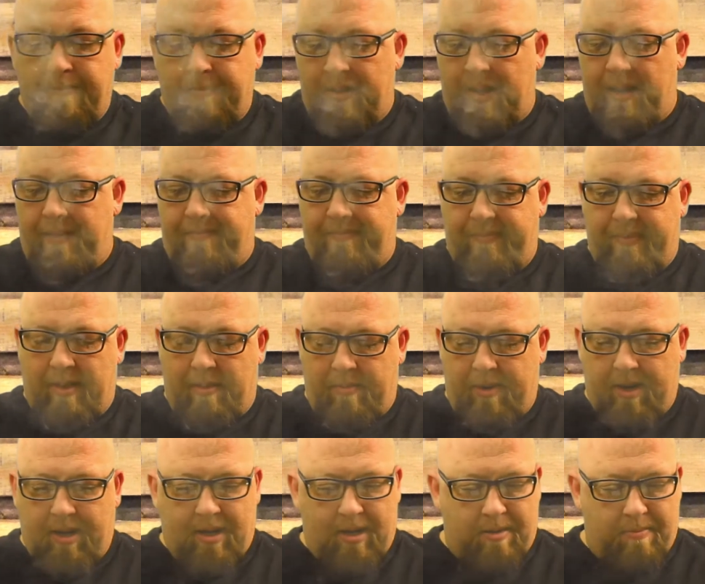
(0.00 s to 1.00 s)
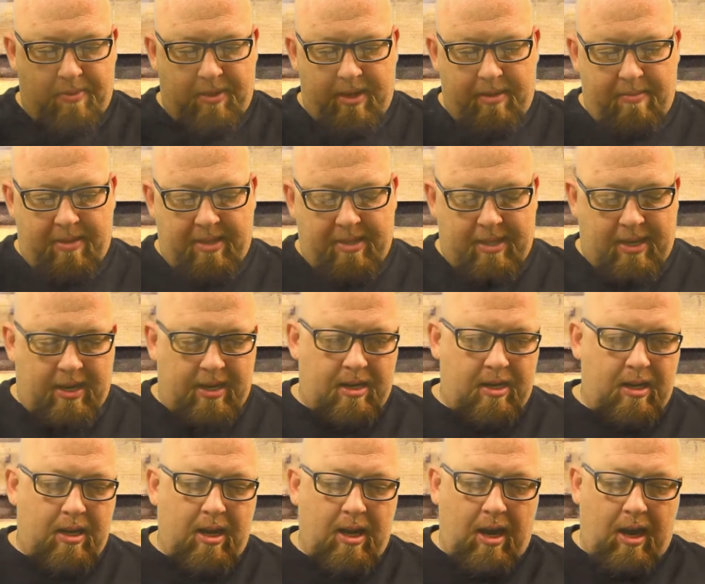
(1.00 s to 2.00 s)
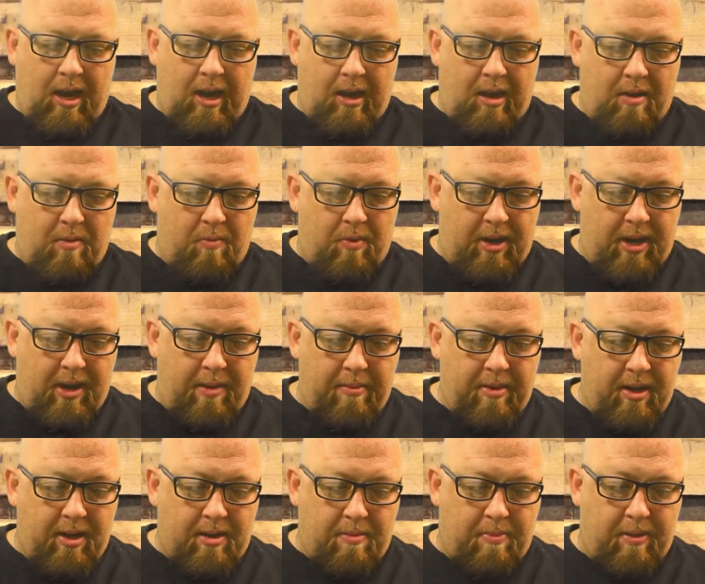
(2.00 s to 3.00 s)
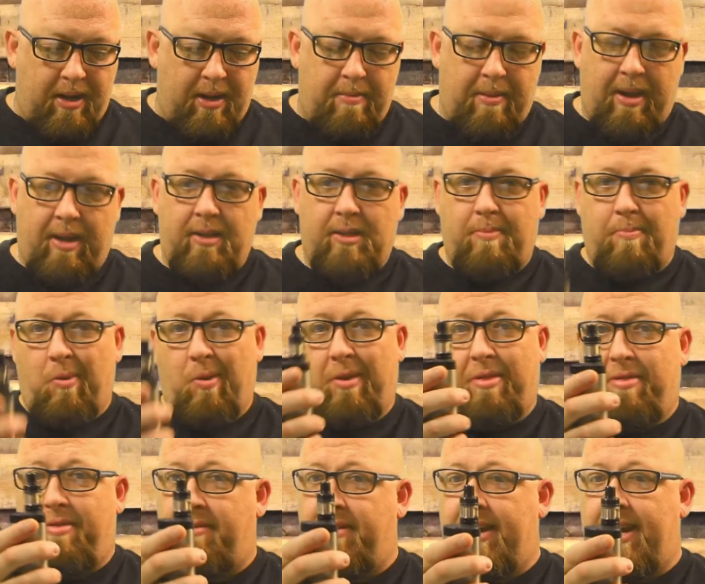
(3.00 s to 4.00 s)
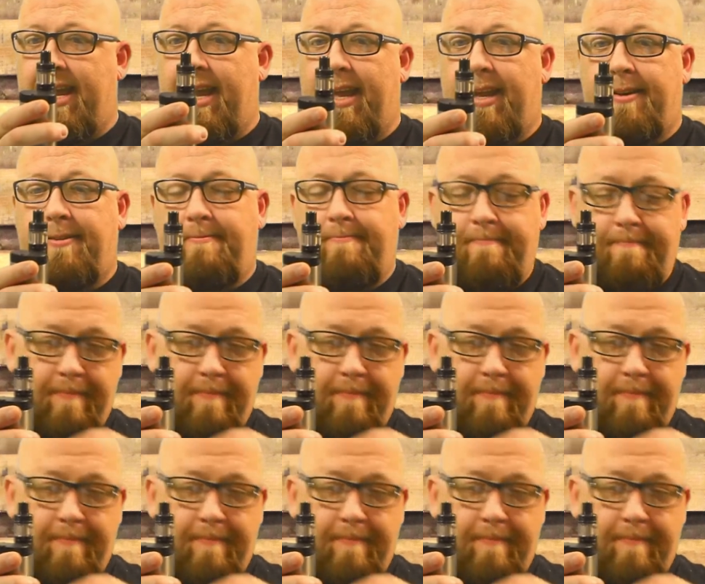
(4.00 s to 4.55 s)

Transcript: Yeah, I'm not going to complain about that. What I am going to complain about is the 0.3 head.